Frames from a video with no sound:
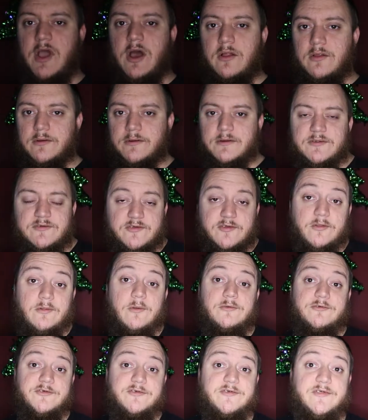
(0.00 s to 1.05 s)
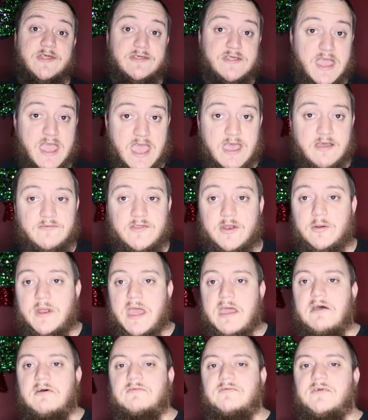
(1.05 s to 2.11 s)
color. It's the closest thing they have. They don't
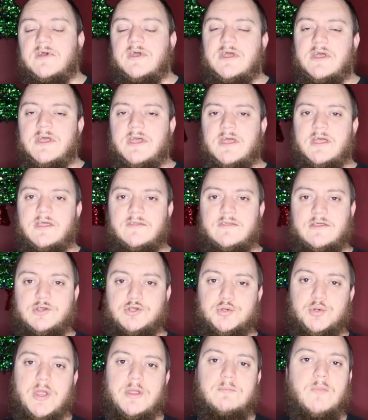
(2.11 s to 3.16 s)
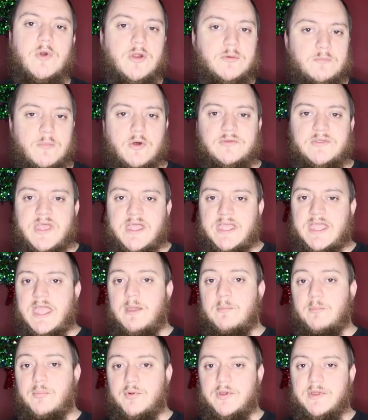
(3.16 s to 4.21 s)
have the trademark
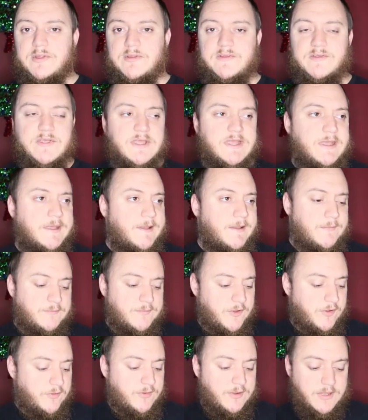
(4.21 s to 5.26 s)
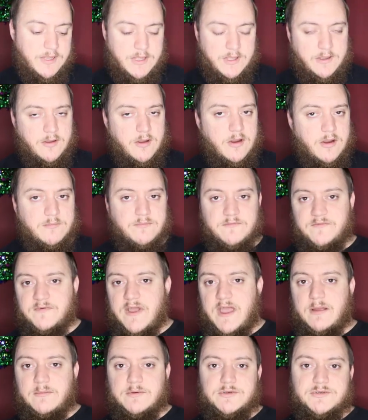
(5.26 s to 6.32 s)
multi-cam print. You can get carbon
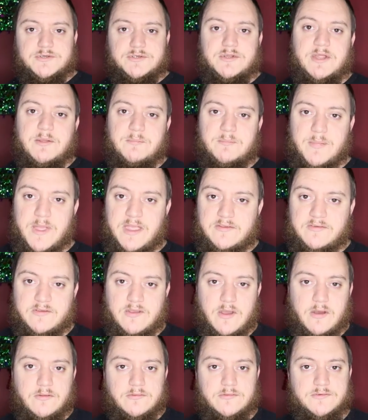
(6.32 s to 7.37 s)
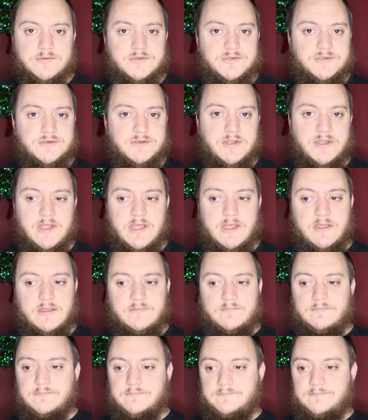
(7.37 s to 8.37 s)
fibers, you can get base colors, you can get